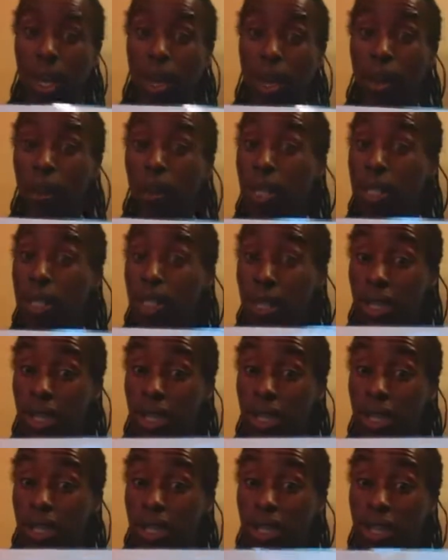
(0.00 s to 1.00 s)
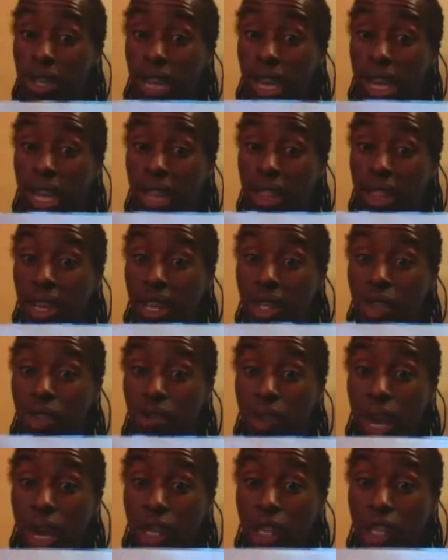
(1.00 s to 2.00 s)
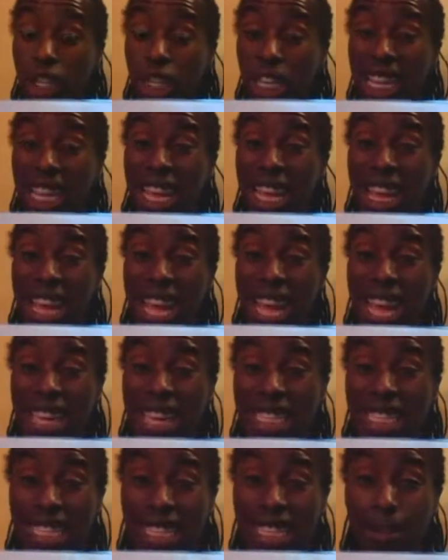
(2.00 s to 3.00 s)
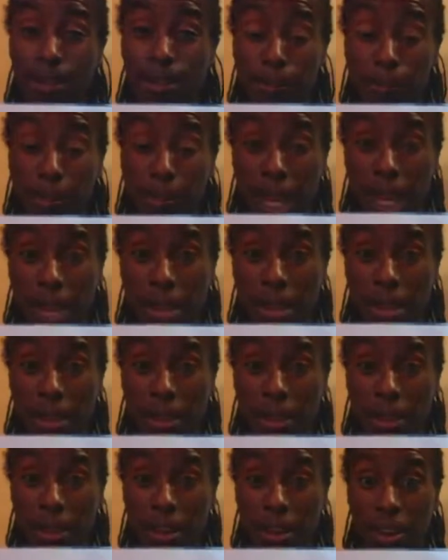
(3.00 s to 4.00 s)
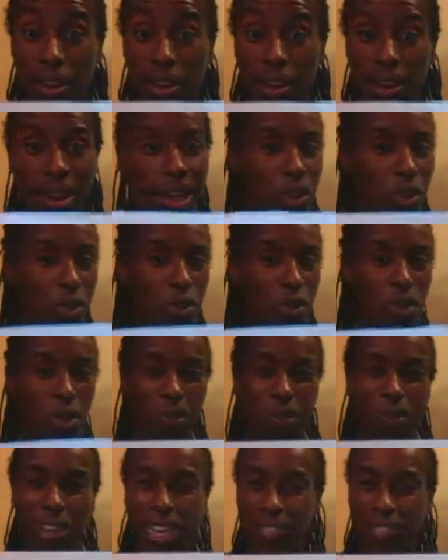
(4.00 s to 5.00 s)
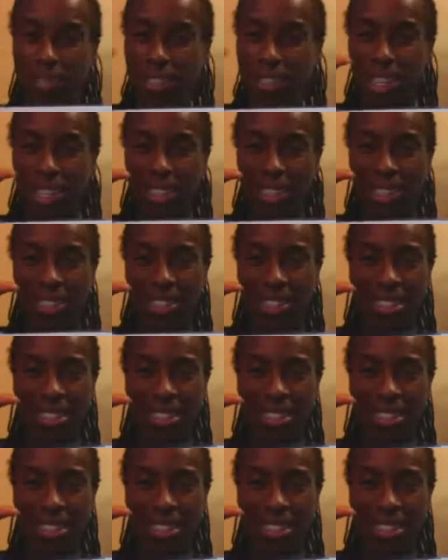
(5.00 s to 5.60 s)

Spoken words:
What does the contraction can't mean? You have 5 seconds.